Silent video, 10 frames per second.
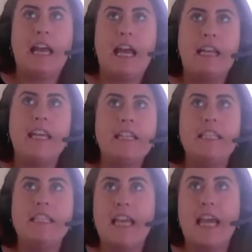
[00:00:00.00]
at the end of
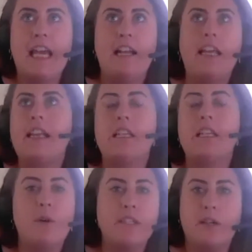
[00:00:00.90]
the day, like there's
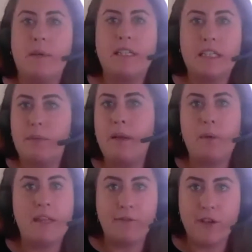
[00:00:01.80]
always going to be discipline
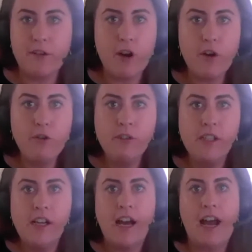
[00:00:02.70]
with every role,
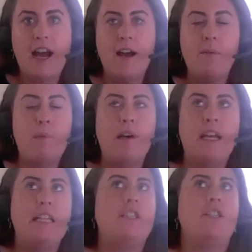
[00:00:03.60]
but
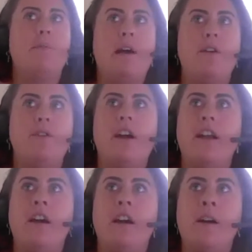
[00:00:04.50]
it's just about
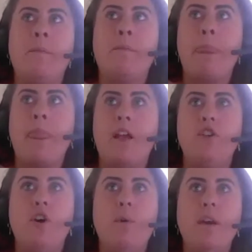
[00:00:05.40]
kind of
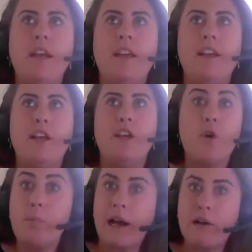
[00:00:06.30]
knowing
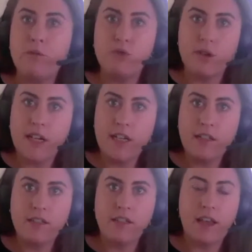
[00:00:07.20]
your
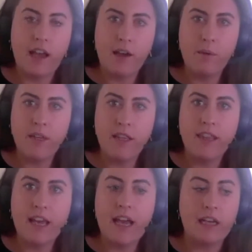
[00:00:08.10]
boundaries within
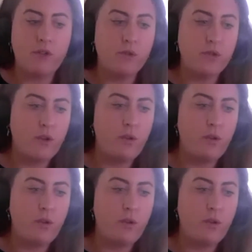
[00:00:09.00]
that. And also,